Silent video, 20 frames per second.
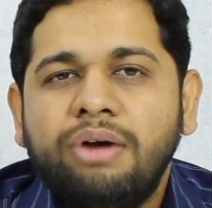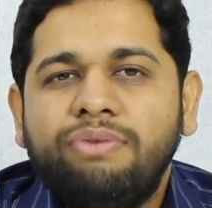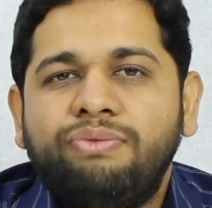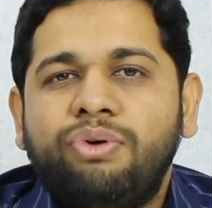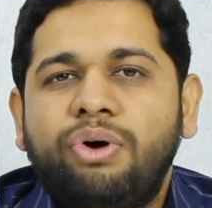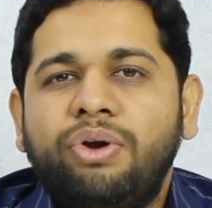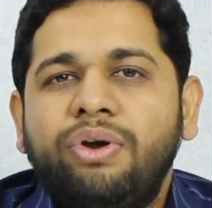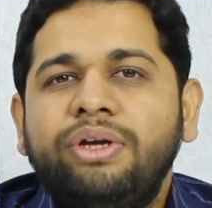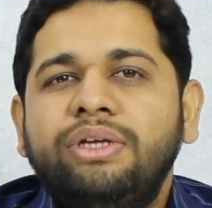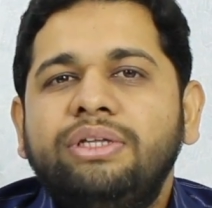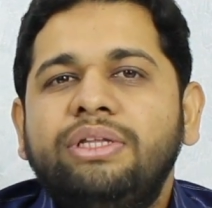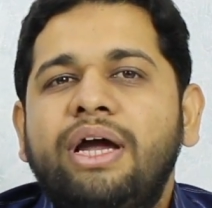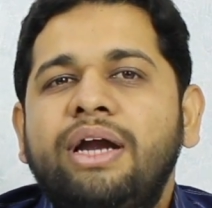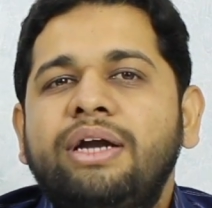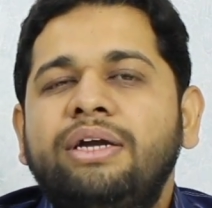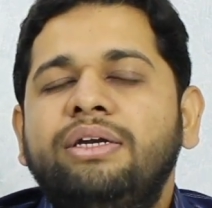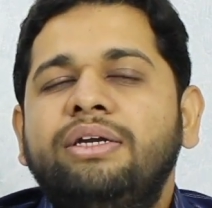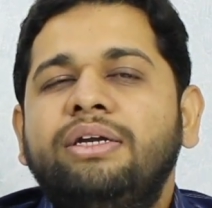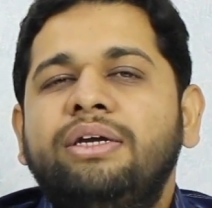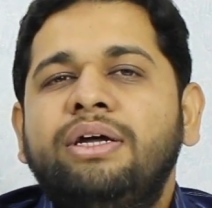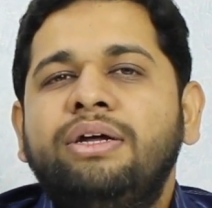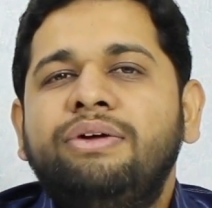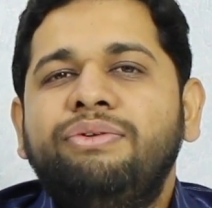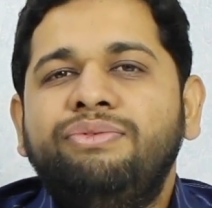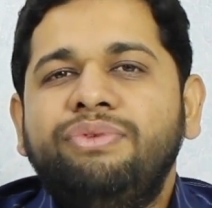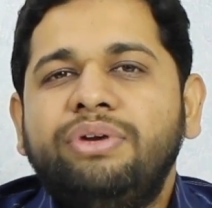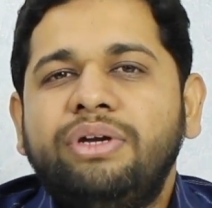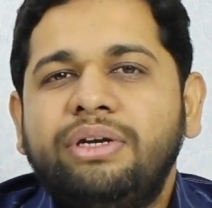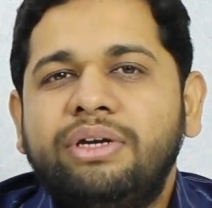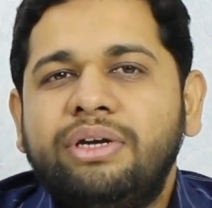Following that,
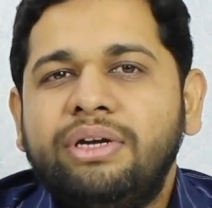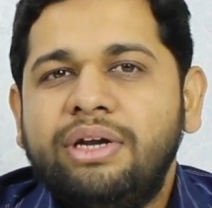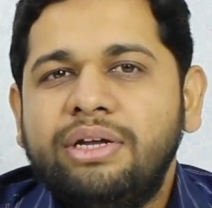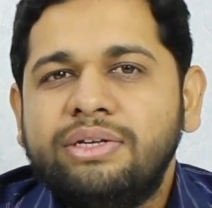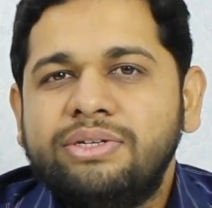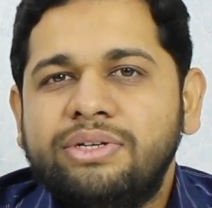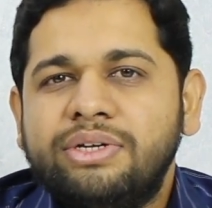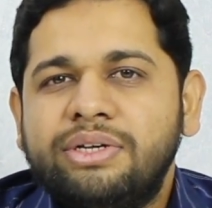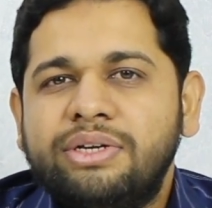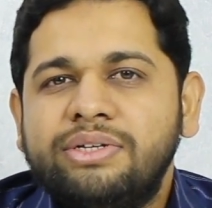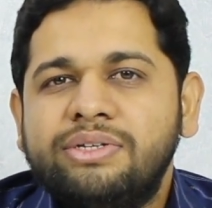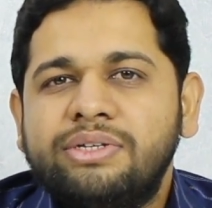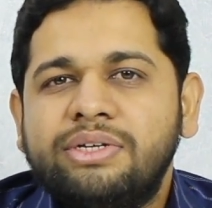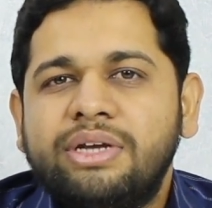we did a CT